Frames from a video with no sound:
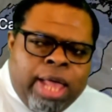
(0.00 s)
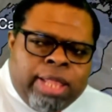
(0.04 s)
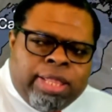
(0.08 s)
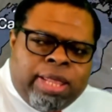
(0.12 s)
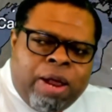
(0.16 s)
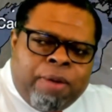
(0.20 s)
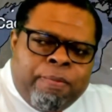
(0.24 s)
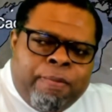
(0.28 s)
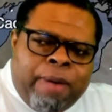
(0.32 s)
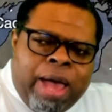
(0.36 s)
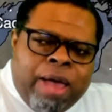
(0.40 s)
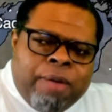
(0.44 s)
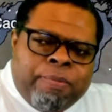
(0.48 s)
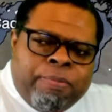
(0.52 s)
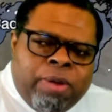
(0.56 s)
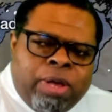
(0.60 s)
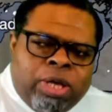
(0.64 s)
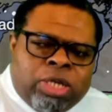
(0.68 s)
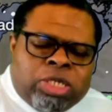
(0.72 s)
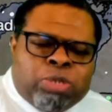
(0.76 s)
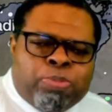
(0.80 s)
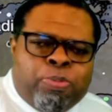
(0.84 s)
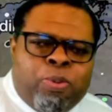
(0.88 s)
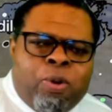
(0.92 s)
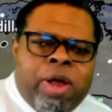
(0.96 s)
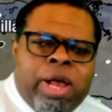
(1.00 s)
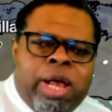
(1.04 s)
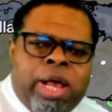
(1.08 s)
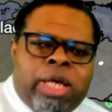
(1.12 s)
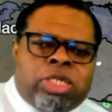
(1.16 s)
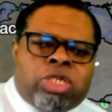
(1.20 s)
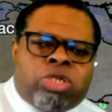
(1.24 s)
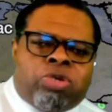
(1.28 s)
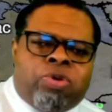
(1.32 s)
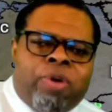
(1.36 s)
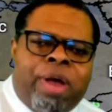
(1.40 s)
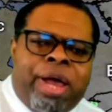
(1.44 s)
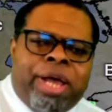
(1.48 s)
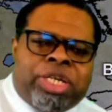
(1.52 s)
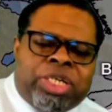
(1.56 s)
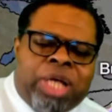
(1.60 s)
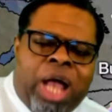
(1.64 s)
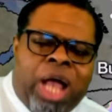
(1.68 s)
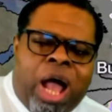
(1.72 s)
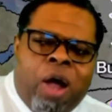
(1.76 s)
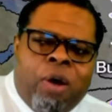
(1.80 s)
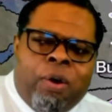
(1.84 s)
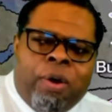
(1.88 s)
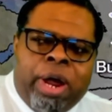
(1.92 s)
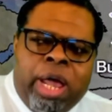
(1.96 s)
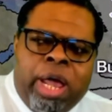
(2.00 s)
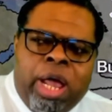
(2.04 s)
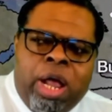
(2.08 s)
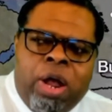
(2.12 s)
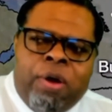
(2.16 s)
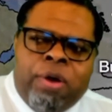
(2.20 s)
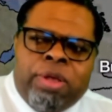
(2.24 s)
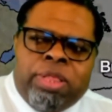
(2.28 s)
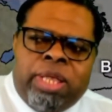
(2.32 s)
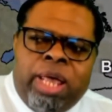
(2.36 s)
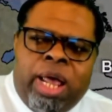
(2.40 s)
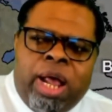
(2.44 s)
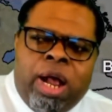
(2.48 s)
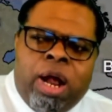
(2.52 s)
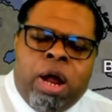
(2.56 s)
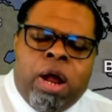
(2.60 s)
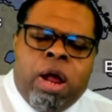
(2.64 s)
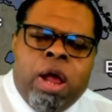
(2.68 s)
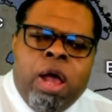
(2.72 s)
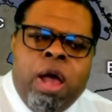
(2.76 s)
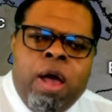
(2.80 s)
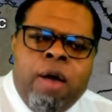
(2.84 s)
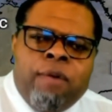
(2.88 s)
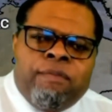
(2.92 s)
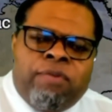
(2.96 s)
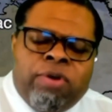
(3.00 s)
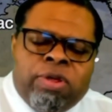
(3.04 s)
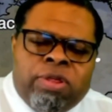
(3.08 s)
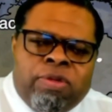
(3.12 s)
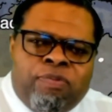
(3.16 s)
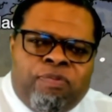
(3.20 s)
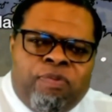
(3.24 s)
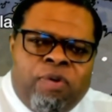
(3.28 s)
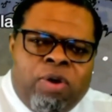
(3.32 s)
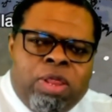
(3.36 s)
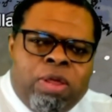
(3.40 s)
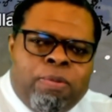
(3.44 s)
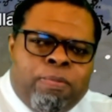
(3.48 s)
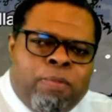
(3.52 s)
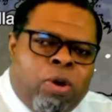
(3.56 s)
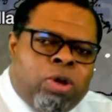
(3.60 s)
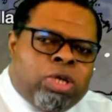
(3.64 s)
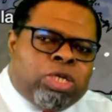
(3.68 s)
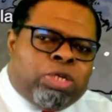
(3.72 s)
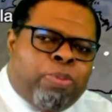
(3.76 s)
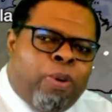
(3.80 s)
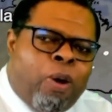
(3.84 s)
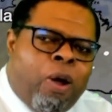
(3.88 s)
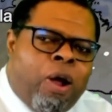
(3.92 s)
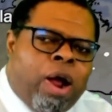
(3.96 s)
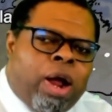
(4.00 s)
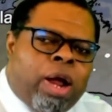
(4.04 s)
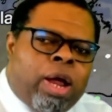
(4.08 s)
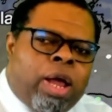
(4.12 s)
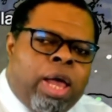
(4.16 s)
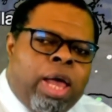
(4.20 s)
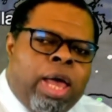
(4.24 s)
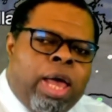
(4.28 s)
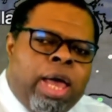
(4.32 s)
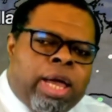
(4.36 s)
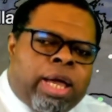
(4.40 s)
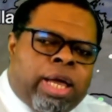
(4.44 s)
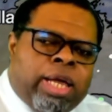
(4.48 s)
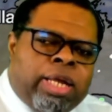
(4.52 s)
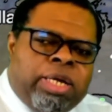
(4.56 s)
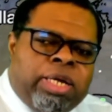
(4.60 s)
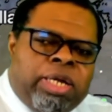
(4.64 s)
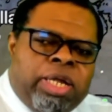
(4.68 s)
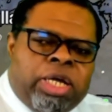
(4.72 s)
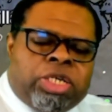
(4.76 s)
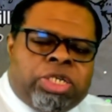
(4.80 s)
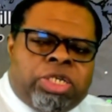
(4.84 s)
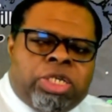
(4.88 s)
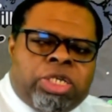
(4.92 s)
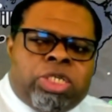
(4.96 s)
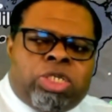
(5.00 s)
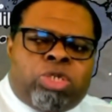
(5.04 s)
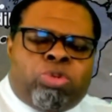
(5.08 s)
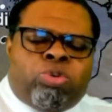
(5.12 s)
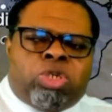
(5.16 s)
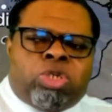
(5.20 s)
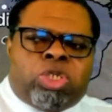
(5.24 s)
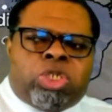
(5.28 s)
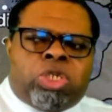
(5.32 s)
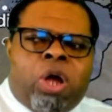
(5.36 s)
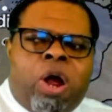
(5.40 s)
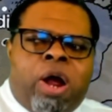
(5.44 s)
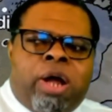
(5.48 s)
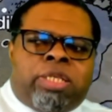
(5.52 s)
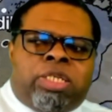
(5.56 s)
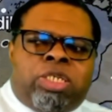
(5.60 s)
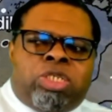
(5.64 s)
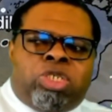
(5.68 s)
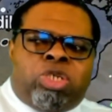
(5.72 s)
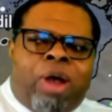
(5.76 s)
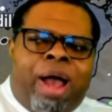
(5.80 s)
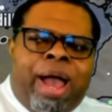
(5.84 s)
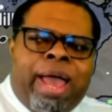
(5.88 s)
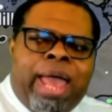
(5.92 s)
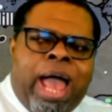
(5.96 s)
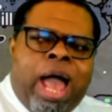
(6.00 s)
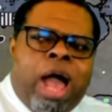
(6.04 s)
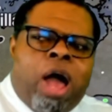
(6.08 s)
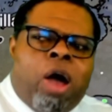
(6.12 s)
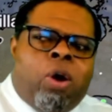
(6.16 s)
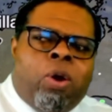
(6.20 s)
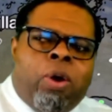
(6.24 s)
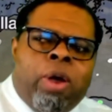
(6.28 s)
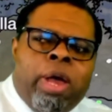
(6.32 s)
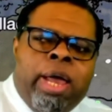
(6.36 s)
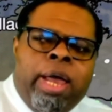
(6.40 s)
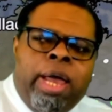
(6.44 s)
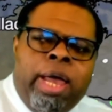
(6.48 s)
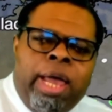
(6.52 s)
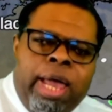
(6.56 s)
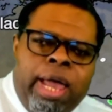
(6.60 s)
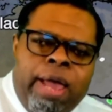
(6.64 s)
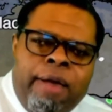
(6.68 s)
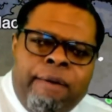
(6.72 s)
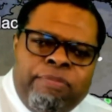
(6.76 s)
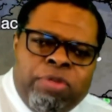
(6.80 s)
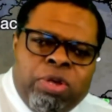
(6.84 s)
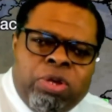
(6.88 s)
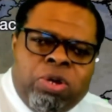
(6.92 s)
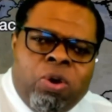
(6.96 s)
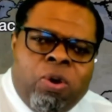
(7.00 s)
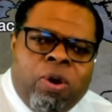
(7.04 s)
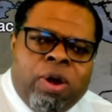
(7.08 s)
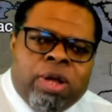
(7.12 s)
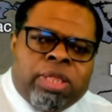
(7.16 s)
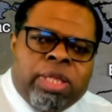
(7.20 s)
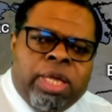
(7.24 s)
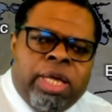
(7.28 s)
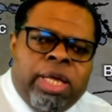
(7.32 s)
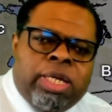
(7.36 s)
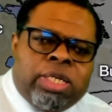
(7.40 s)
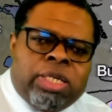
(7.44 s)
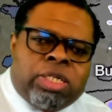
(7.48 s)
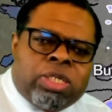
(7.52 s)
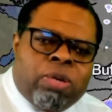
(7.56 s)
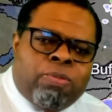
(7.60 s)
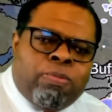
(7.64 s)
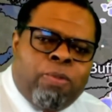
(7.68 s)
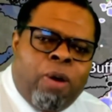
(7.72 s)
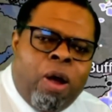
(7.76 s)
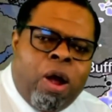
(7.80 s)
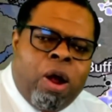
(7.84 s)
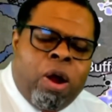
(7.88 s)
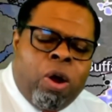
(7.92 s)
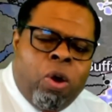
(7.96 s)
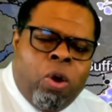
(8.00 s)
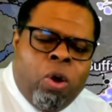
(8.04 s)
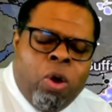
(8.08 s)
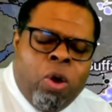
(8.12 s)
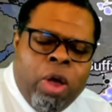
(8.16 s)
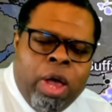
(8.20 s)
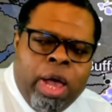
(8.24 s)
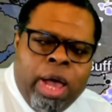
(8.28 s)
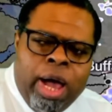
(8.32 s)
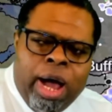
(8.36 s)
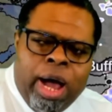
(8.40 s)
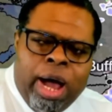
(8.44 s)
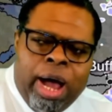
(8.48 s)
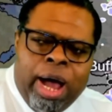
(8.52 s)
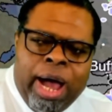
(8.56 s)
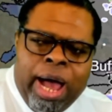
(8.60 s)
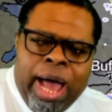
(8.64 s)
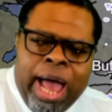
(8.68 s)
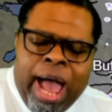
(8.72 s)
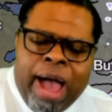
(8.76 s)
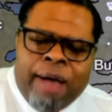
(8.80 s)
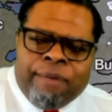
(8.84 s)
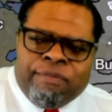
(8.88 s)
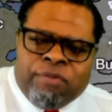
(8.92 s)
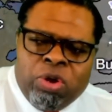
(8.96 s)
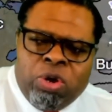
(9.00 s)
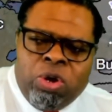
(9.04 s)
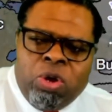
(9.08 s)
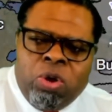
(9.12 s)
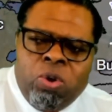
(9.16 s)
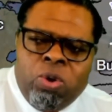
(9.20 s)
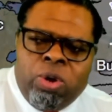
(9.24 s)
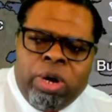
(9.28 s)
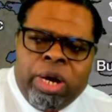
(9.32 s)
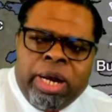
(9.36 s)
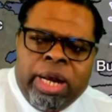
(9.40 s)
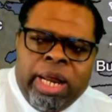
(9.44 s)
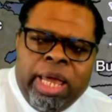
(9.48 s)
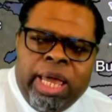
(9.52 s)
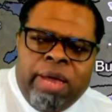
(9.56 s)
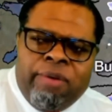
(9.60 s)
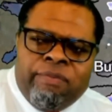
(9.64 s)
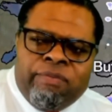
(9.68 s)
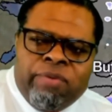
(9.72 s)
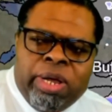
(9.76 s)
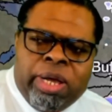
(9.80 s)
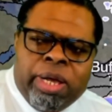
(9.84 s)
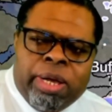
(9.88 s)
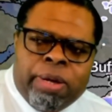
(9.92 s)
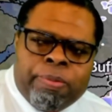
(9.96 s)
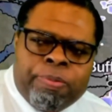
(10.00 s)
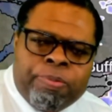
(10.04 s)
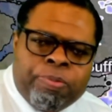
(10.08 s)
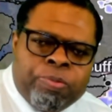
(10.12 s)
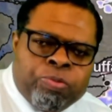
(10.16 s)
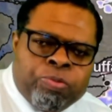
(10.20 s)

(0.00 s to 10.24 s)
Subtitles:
There might be a stray shower here and there, but for the most part, conditions will start to dry out in the Northeast tomorrow afternoon and evening.